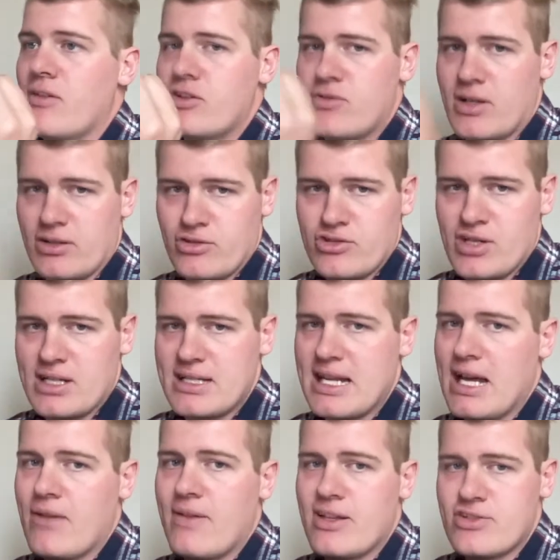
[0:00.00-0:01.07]
the truck will shut
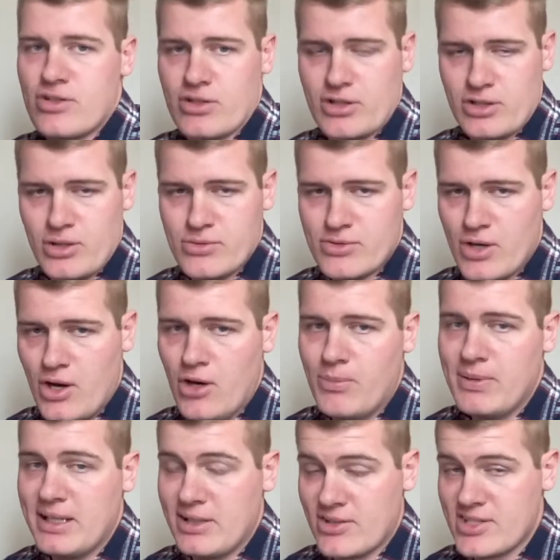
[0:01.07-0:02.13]
down, that circuit goes
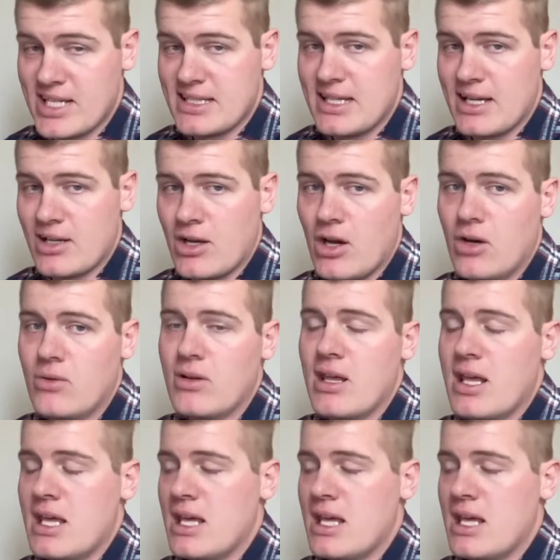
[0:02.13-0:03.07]
open, it'll set that code.